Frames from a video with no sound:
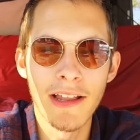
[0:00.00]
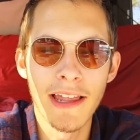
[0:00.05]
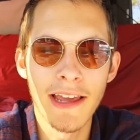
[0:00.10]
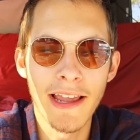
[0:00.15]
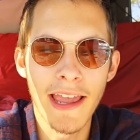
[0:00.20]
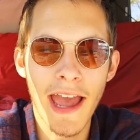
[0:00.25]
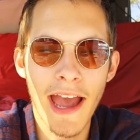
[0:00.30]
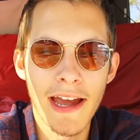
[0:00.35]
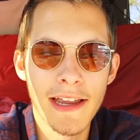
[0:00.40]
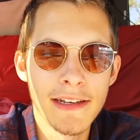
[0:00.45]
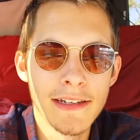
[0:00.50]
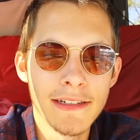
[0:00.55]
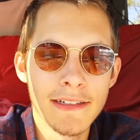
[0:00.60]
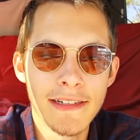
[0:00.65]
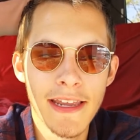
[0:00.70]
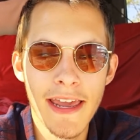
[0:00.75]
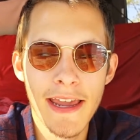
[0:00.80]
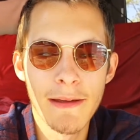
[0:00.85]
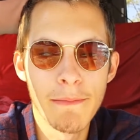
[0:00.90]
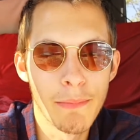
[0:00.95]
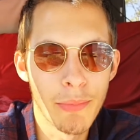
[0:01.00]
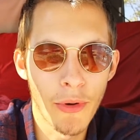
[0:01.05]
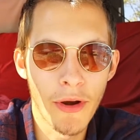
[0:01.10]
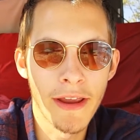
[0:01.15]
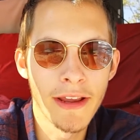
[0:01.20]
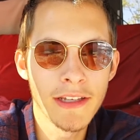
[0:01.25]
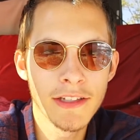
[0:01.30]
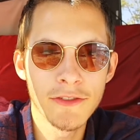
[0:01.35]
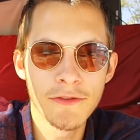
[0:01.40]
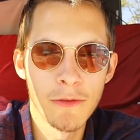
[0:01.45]
like had to take
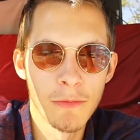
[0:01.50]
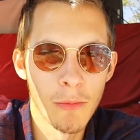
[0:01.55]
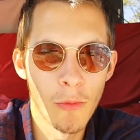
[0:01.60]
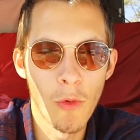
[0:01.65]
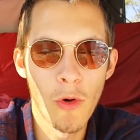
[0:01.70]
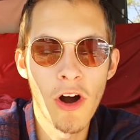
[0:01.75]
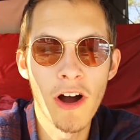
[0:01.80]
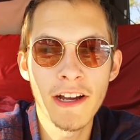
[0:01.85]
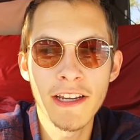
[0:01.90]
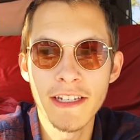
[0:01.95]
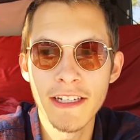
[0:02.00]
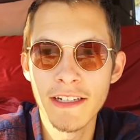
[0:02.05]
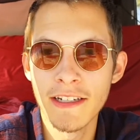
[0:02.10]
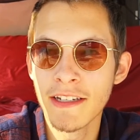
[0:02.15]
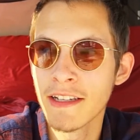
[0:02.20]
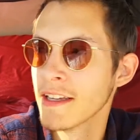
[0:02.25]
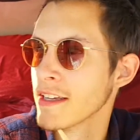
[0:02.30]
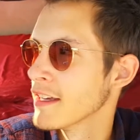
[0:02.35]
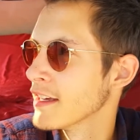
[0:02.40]
breaks from walking